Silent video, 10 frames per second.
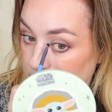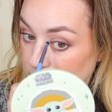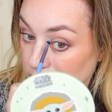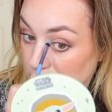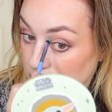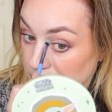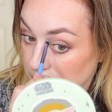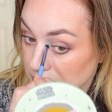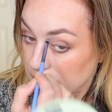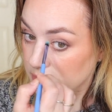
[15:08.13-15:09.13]

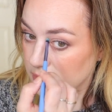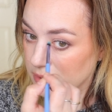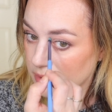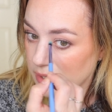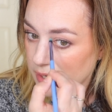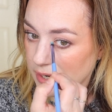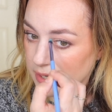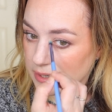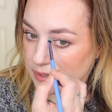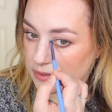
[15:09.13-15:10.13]
Probably the
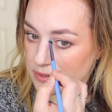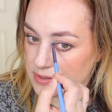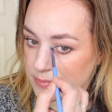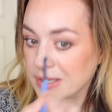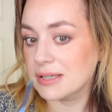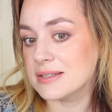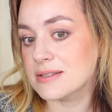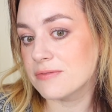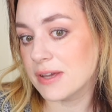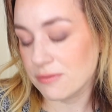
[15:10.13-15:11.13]
highlighter is my
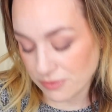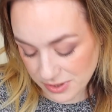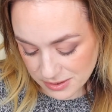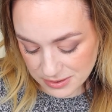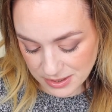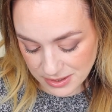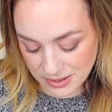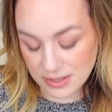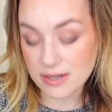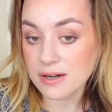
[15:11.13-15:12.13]
least favorite in
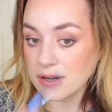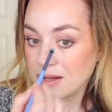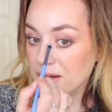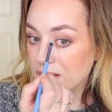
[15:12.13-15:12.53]
here,